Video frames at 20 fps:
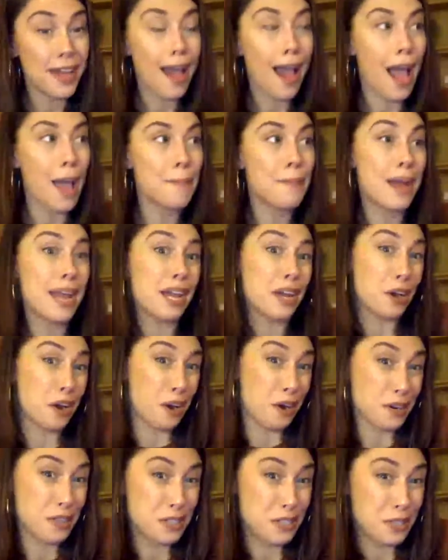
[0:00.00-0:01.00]
I might
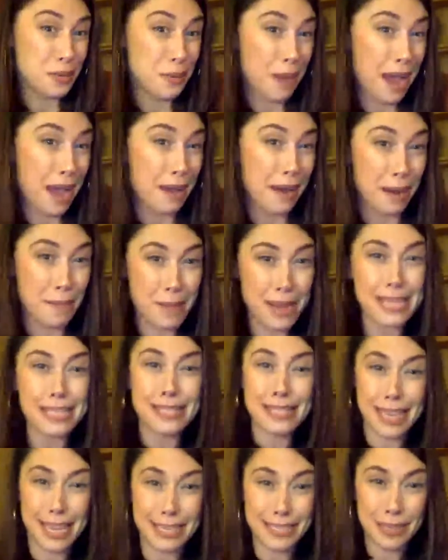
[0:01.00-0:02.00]
curse you out. I might
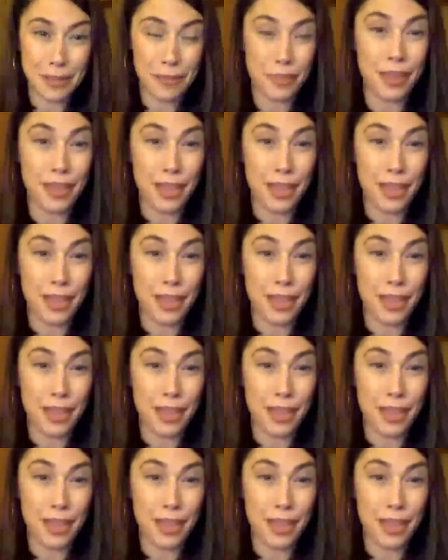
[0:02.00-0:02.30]
say something